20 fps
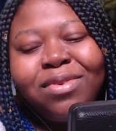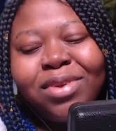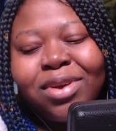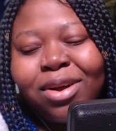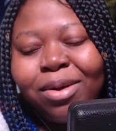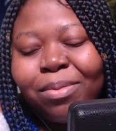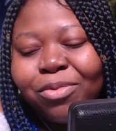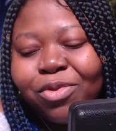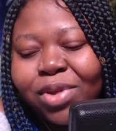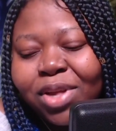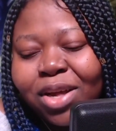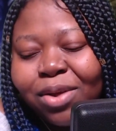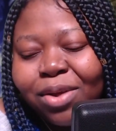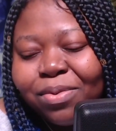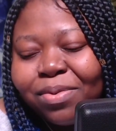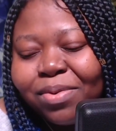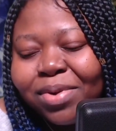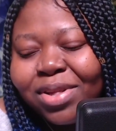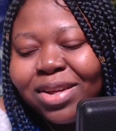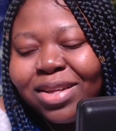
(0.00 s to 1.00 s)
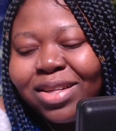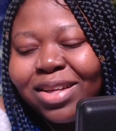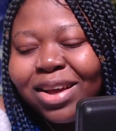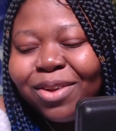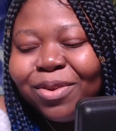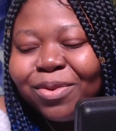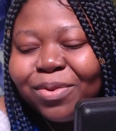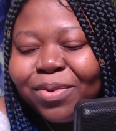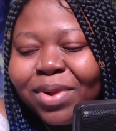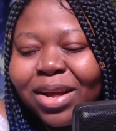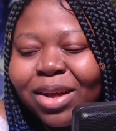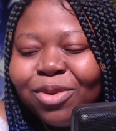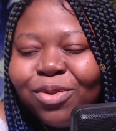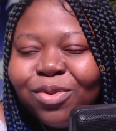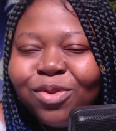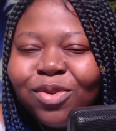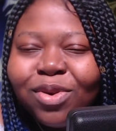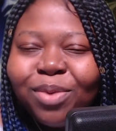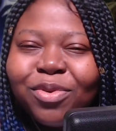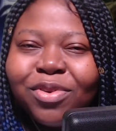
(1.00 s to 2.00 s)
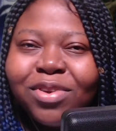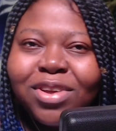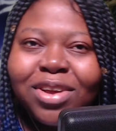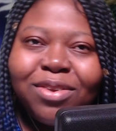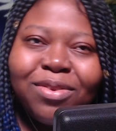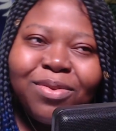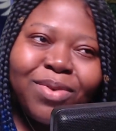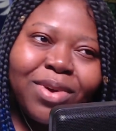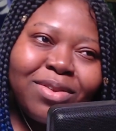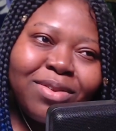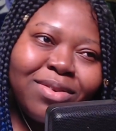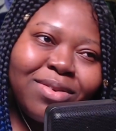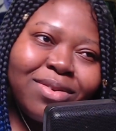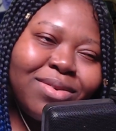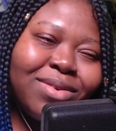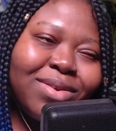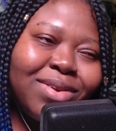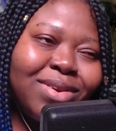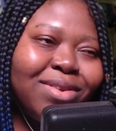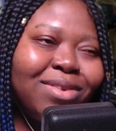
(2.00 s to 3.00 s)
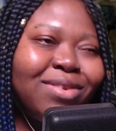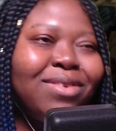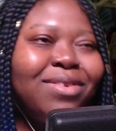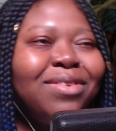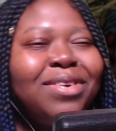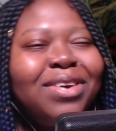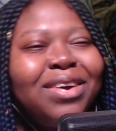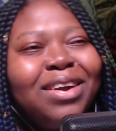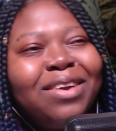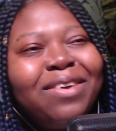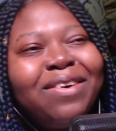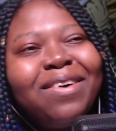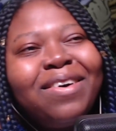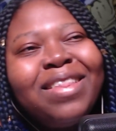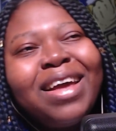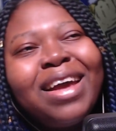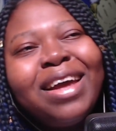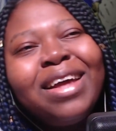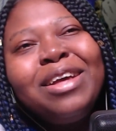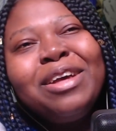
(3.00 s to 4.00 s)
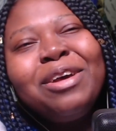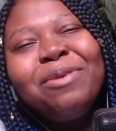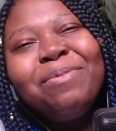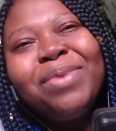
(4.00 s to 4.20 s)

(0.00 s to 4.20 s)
to Deku, and then the others were like, you should apologize to us too, you know, and all that.